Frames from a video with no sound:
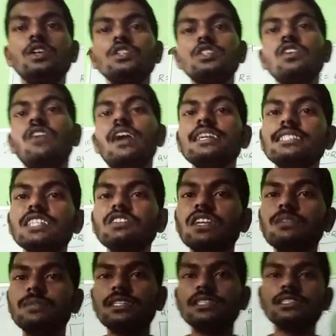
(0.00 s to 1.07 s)
So what is the
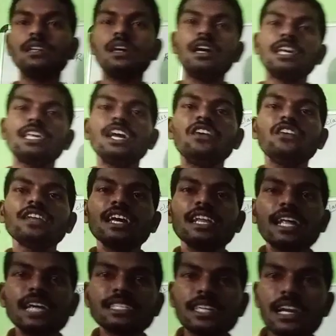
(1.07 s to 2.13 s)
term means? Every
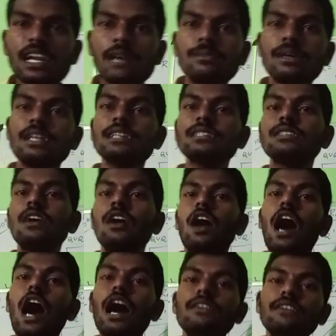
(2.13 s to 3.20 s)
rational number is
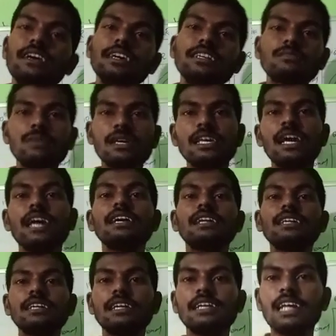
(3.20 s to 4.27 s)
always be a
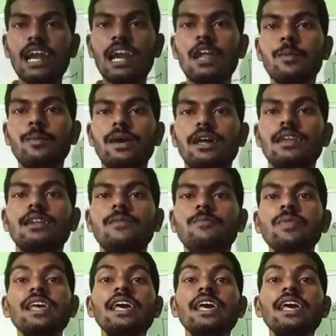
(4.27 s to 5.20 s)
real number.